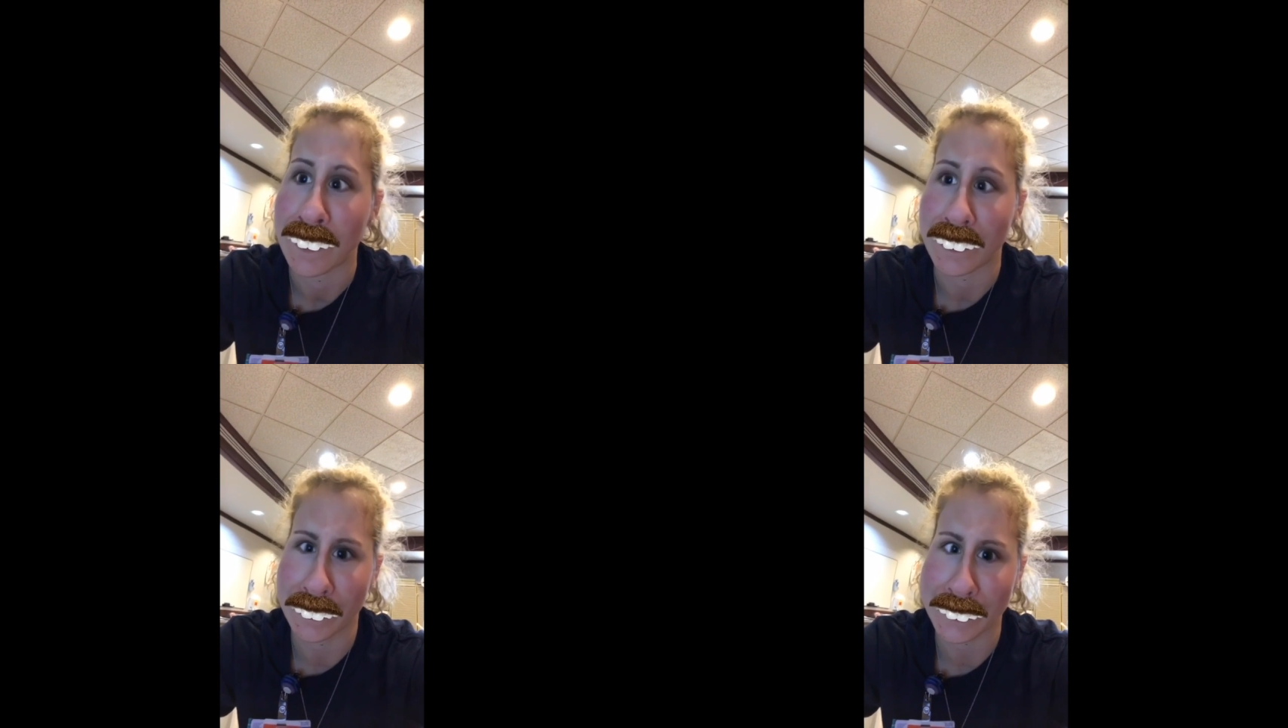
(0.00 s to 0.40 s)

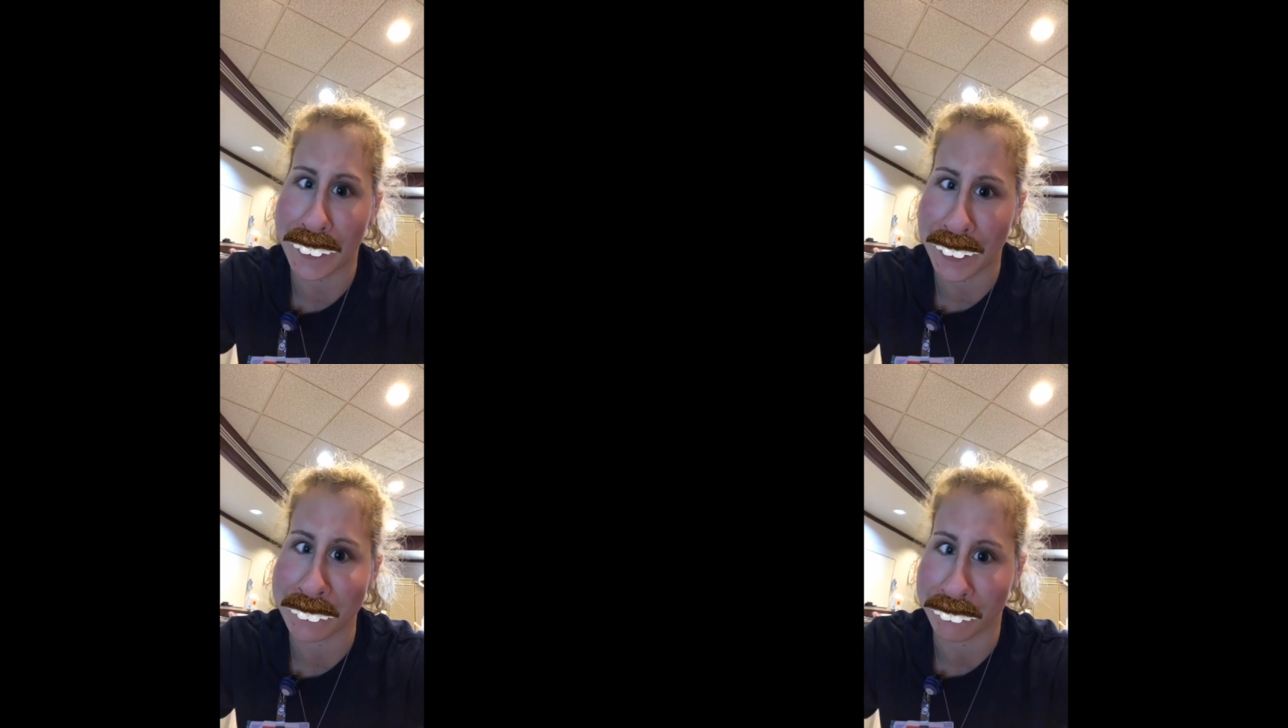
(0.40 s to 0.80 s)
Use a
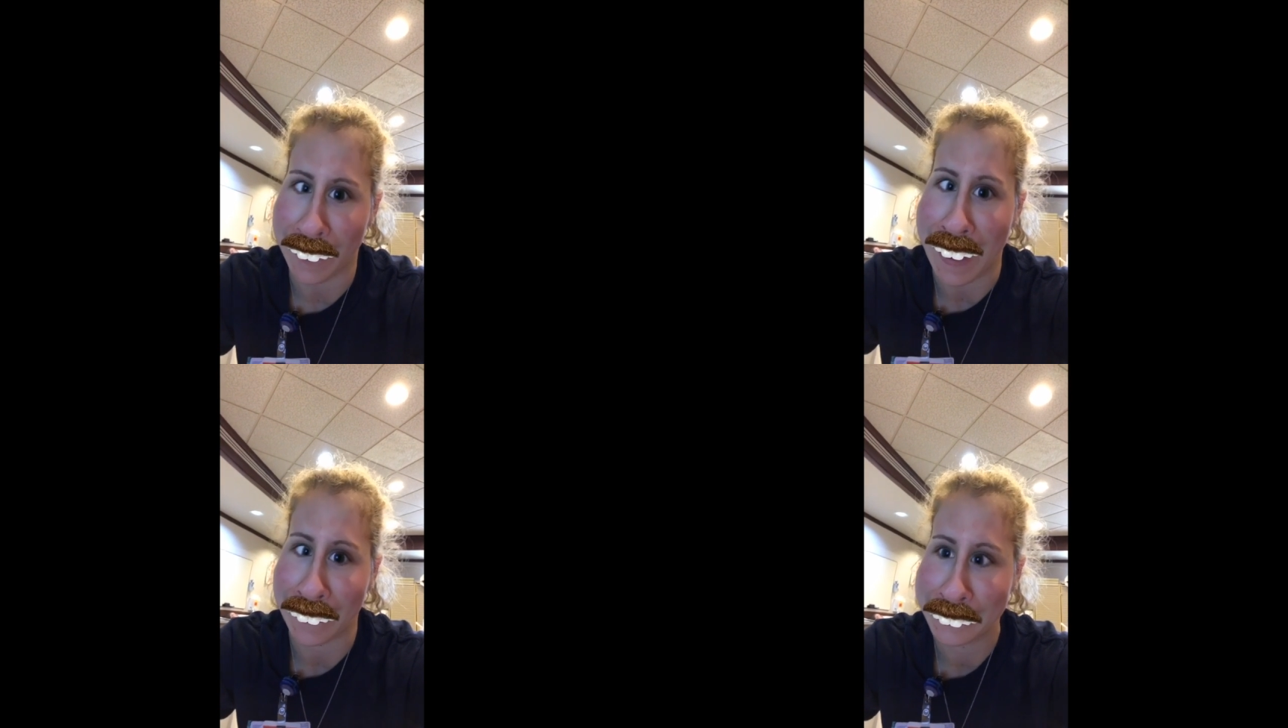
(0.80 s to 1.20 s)
heating
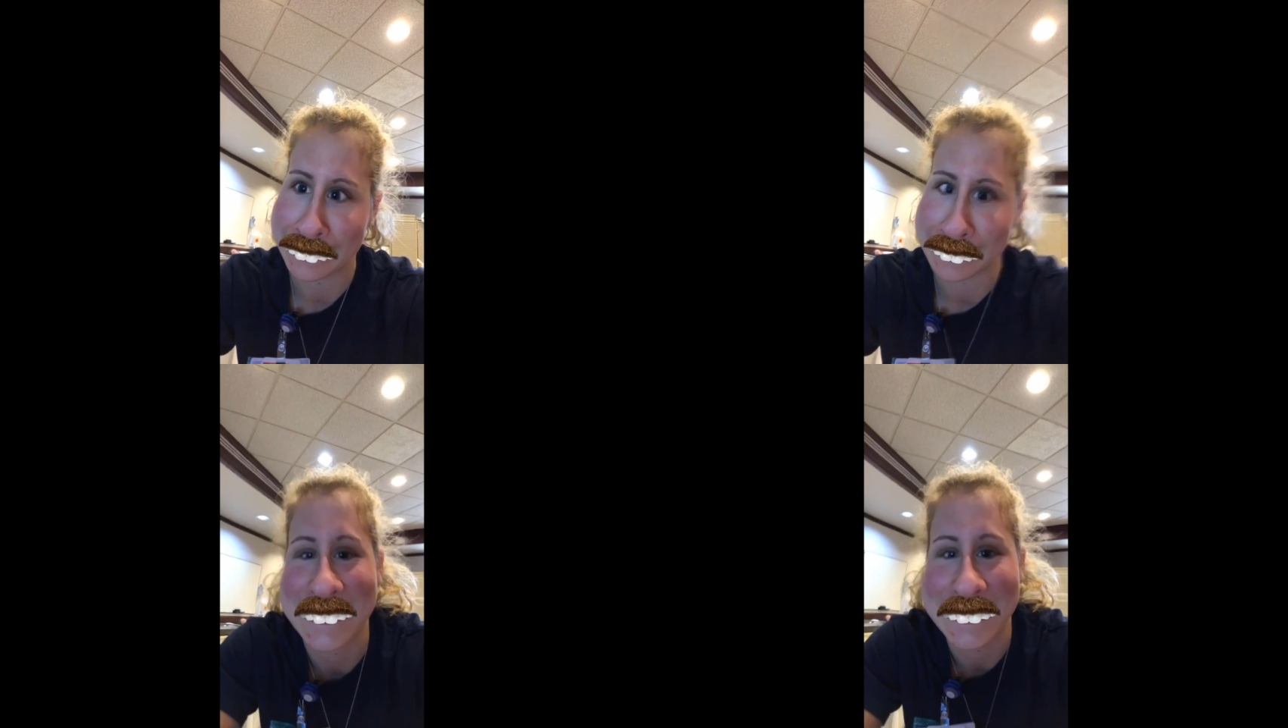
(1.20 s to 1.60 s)

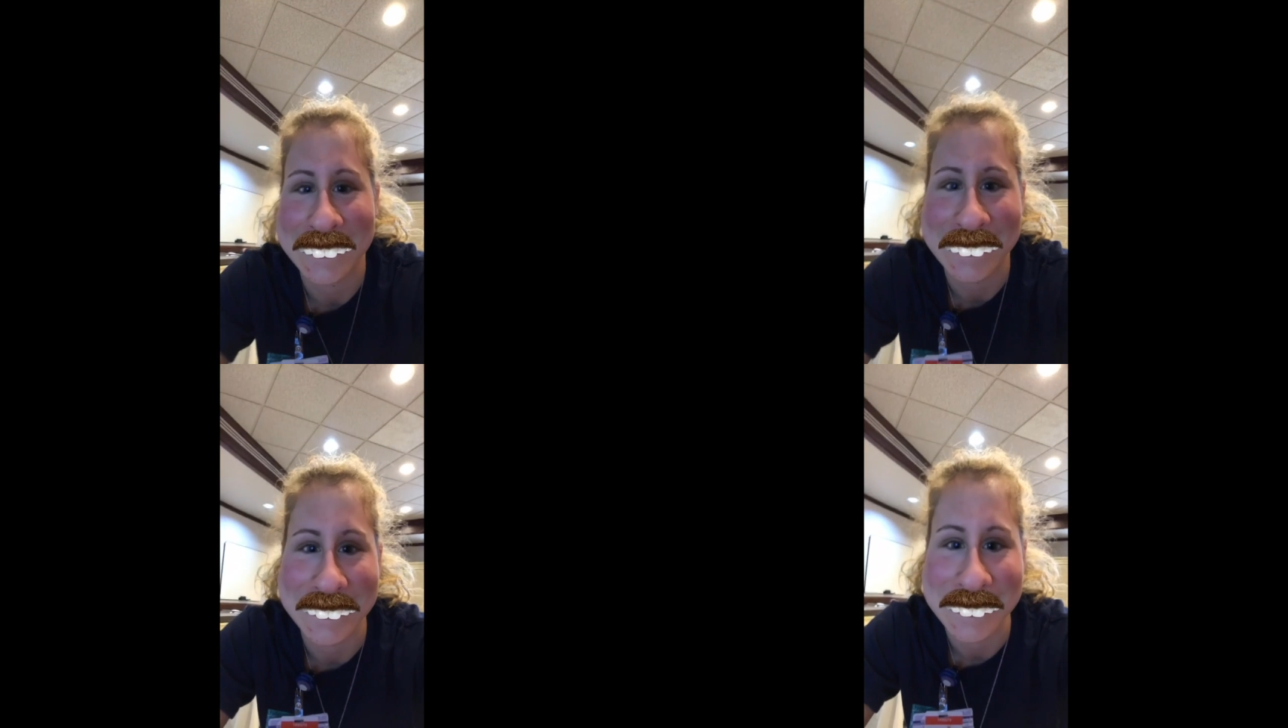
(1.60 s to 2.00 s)
pad.
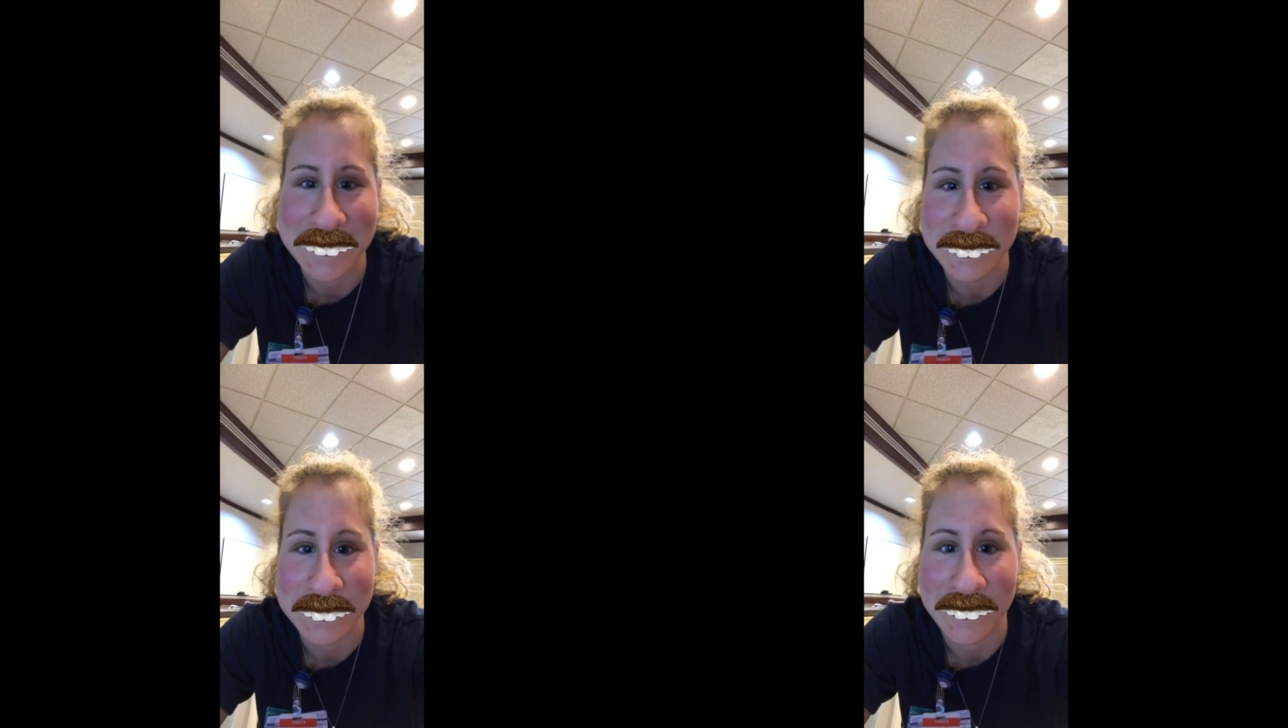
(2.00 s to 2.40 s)

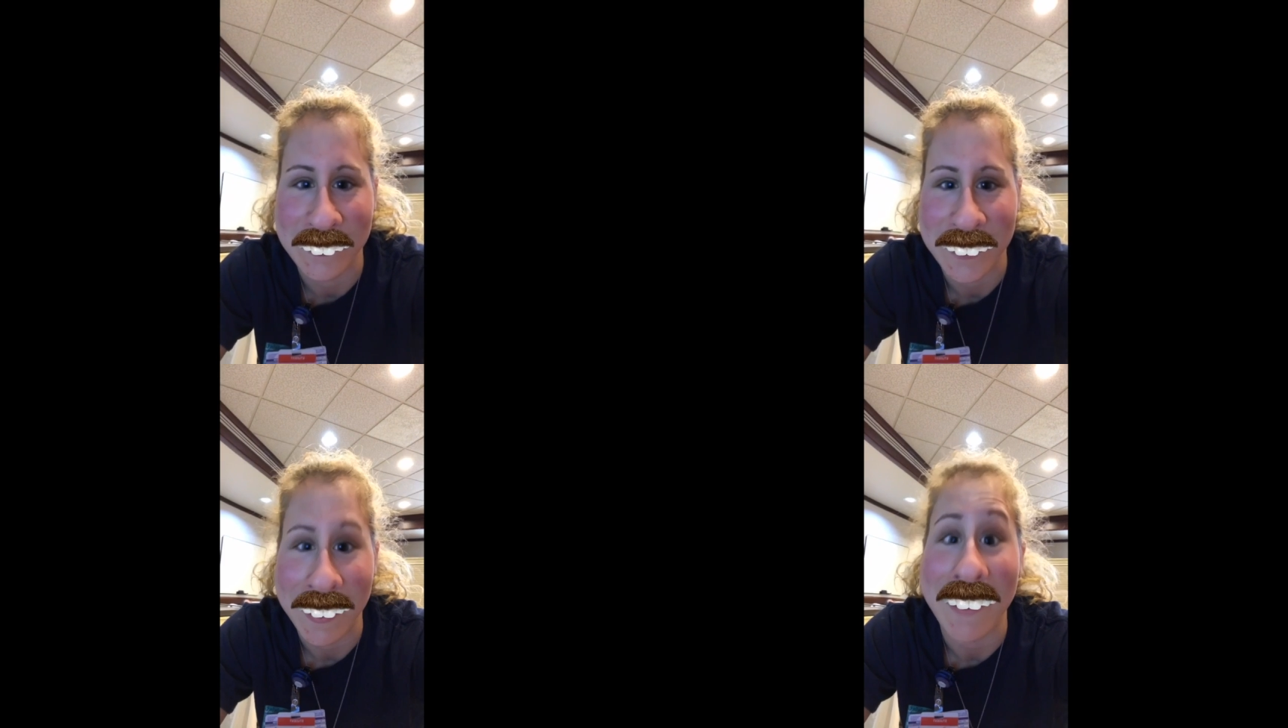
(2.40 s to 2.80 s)

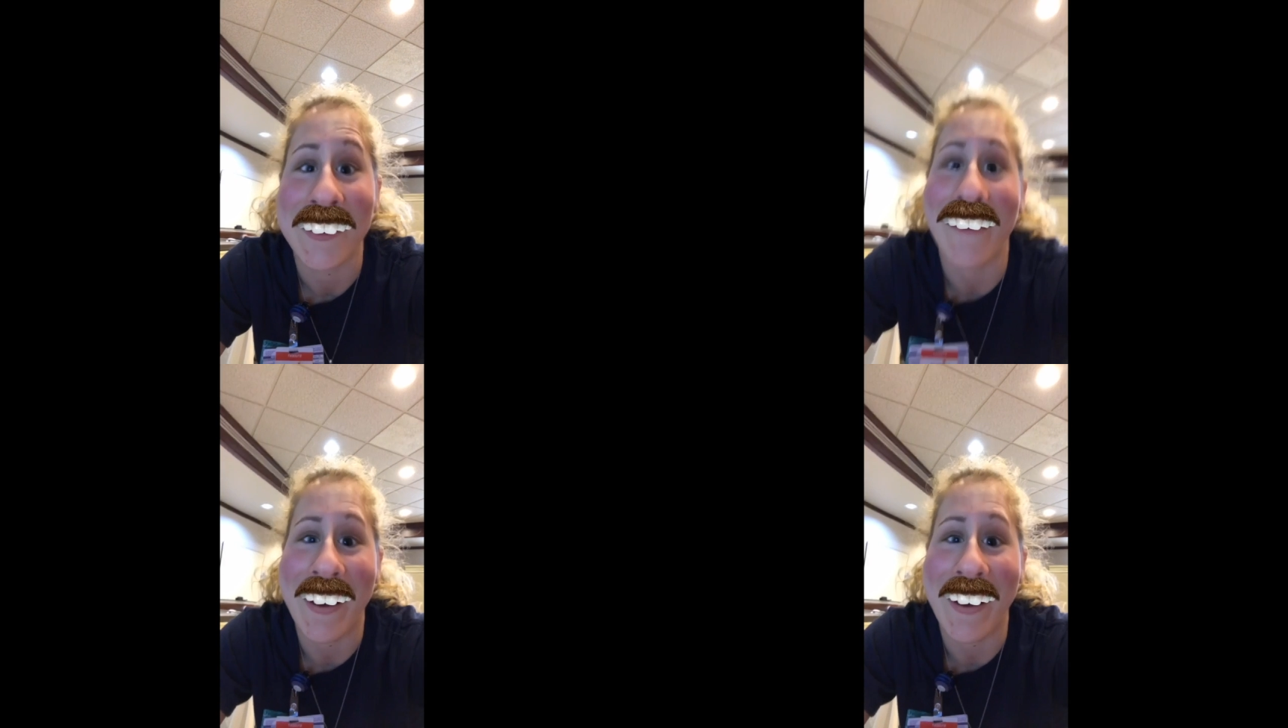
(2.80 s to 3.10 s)
So